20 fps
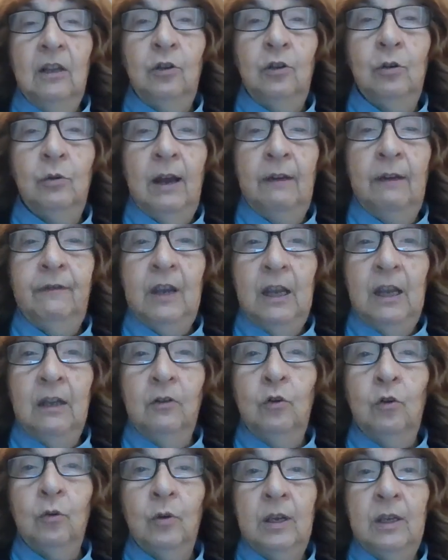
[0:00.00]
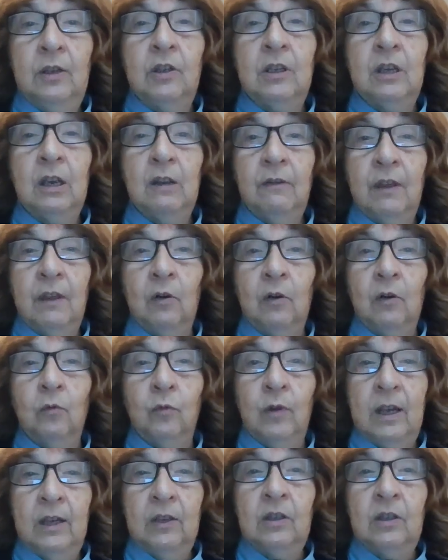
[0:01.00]
to have increased their
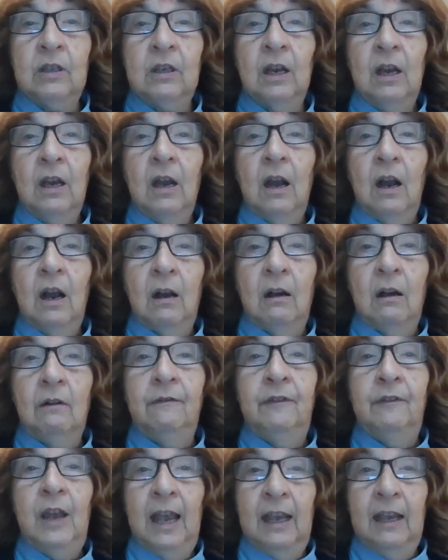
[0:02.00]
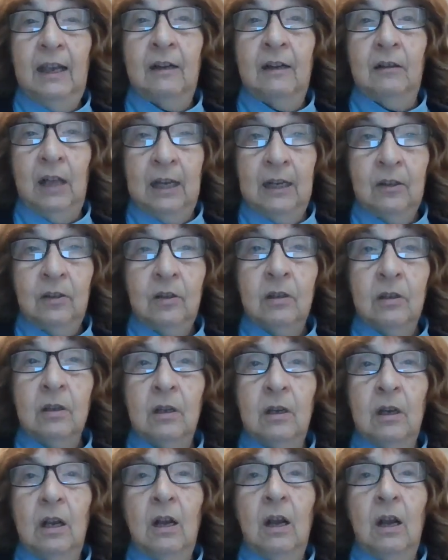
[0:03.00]
risk of ALS.